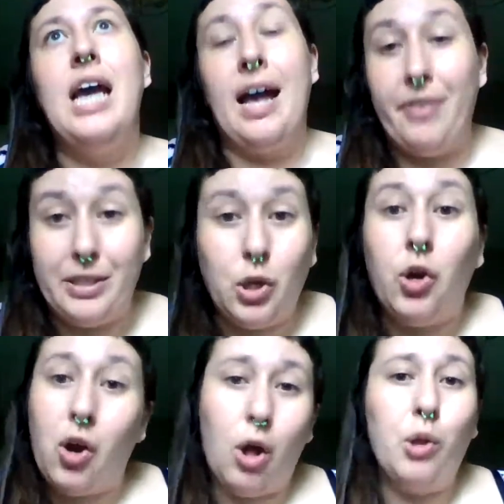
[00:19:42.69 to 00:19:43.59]
And they
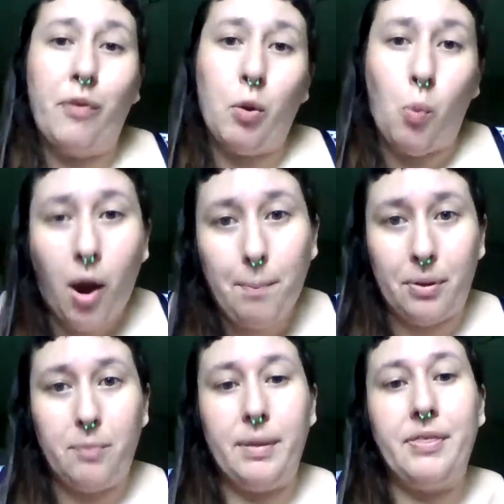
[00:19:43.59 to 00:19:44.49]
took all of our
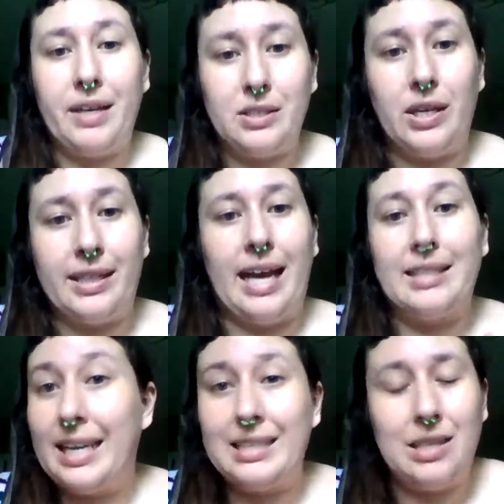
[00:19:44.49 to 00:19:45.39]
wampum and things like
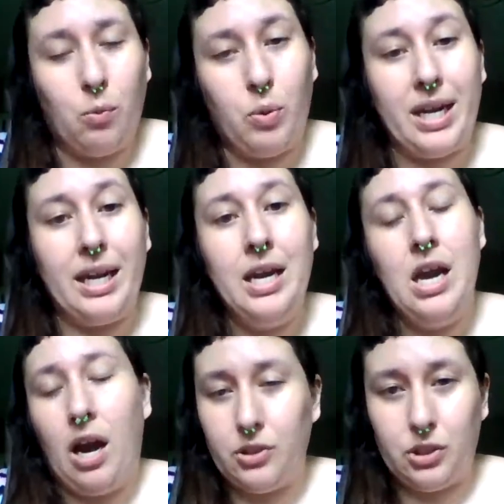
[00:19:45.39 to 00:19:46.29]
that, things that we
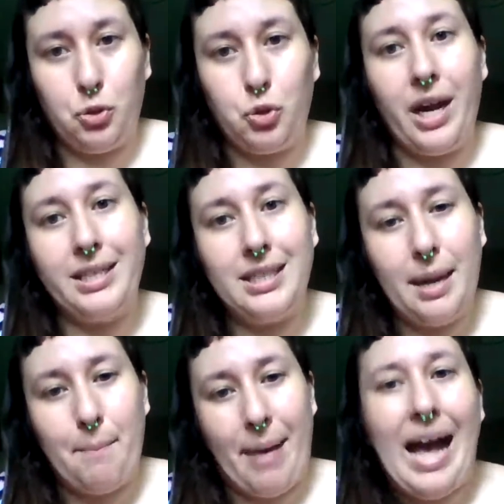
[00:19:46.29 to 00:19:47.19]
are still trying to
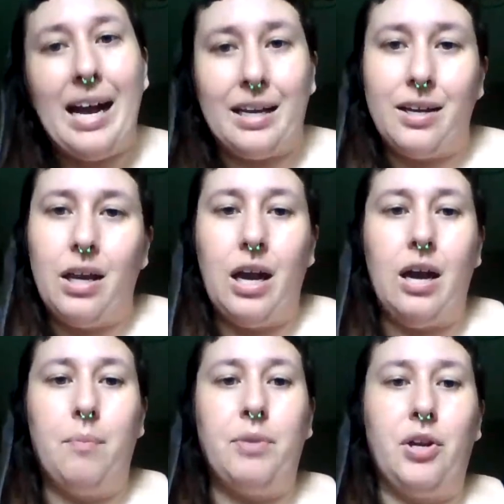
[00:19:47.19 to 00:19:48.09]
get back,
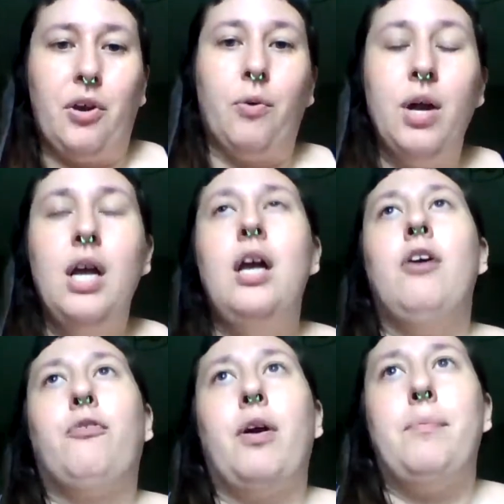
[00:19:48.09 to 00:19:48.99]
um, you know,
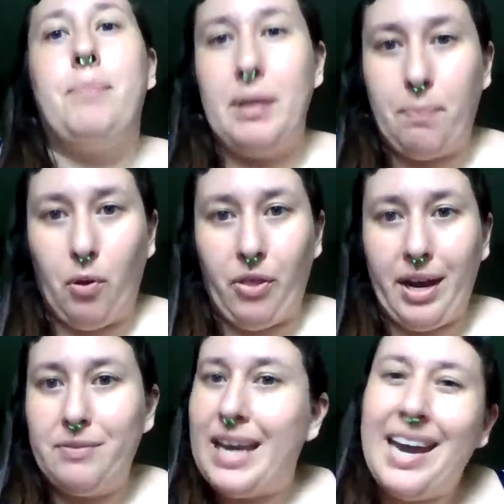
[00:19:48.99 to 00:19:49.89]
from people that
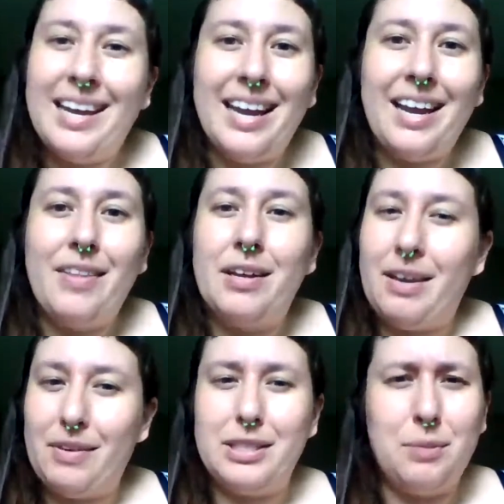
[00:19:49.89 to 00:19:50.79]
have taken it and then
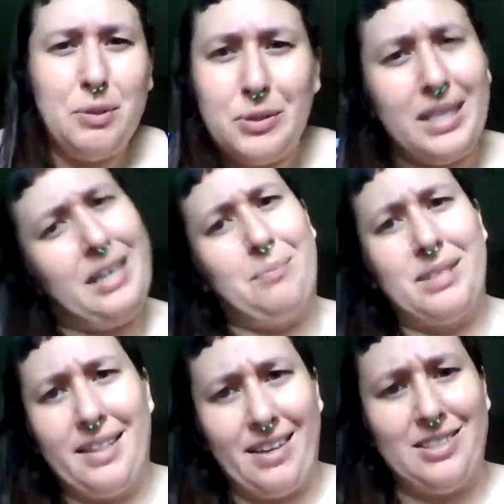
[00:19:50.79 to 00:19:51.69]
given it to
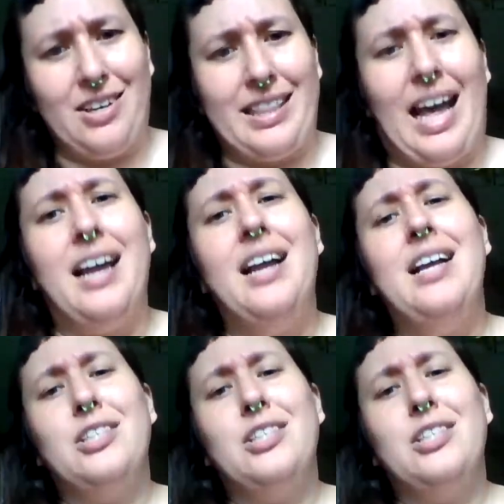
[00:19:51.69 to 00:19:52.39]
museums and things like that.